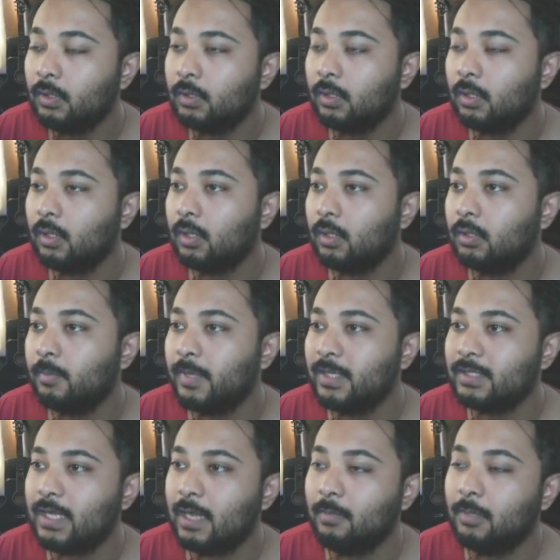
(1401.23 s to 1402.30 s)
The
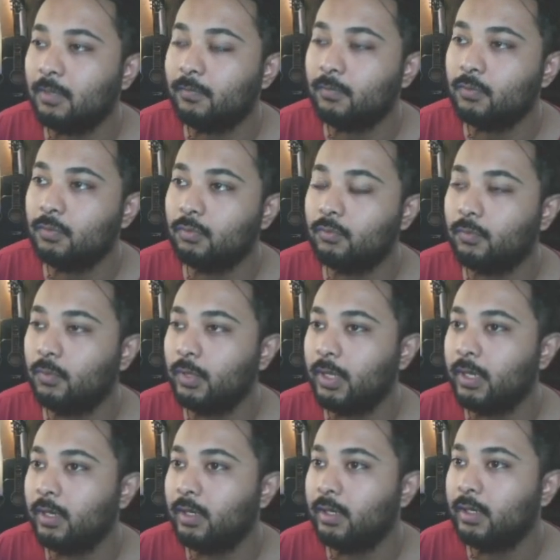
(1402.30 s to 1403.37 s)
best timing for
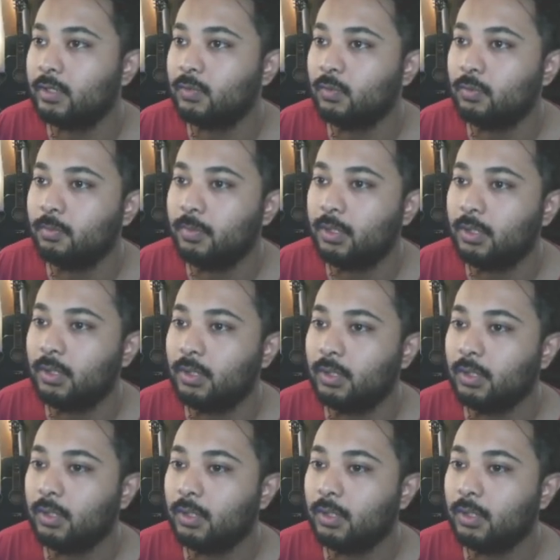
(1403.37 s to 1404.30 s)
Aerial Ace would be